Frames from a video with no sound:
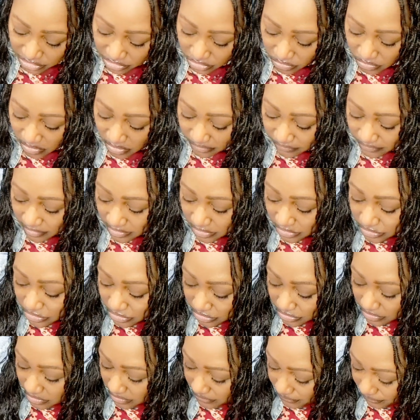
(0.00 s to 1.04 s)
You have
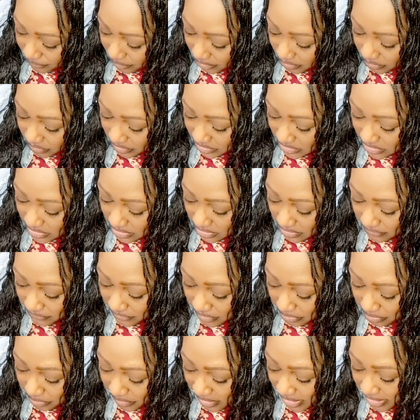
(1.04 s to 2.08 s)
entered the frequency of
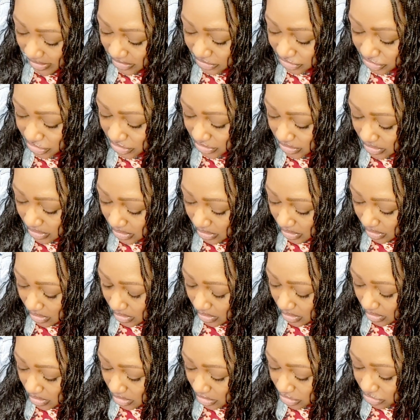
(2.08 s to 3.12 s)
compassion.
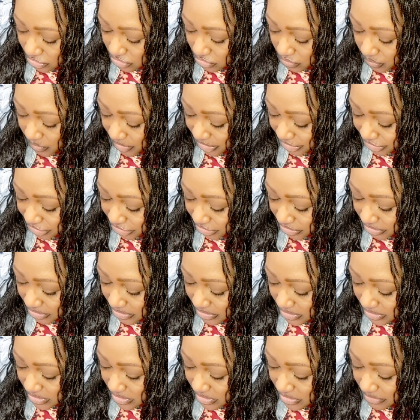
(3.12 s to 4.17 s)
Intuition,
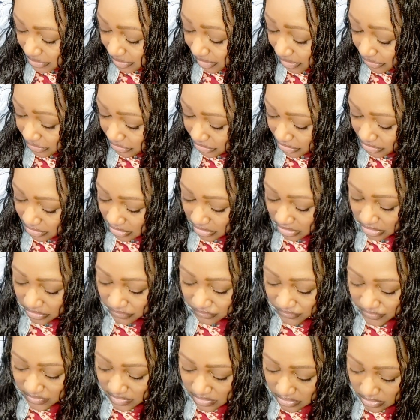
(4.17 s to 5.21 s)
this is about your
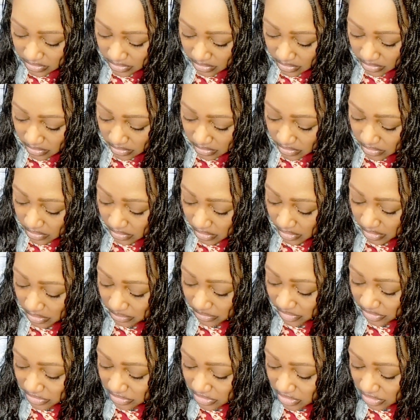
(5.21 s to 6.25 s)
gifts.
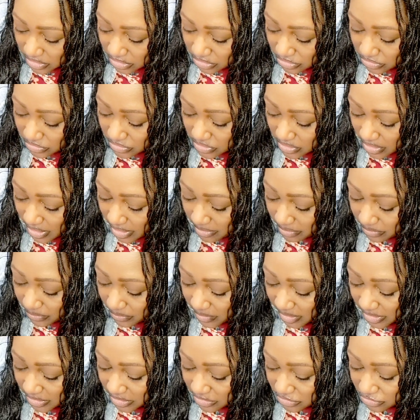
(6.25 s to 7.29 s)
Continue to
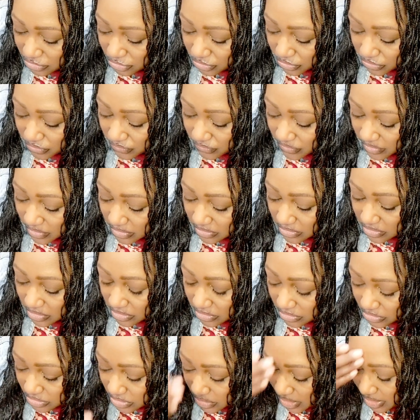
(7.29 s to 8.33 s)
operate in truth,
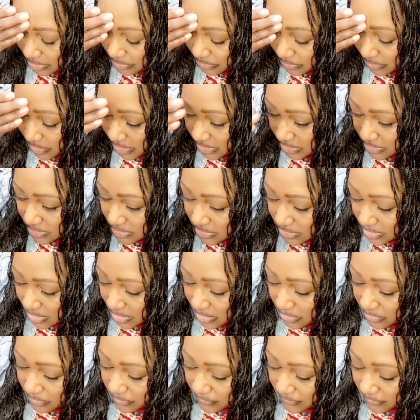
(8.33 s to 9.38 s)
continue to operate in
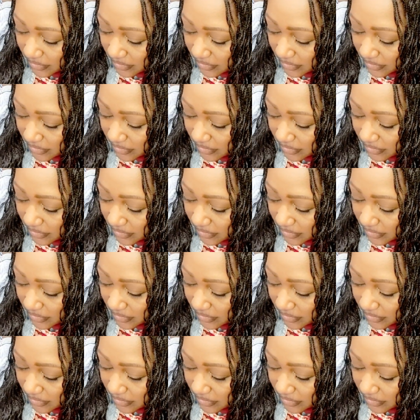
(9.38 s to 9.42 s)
self,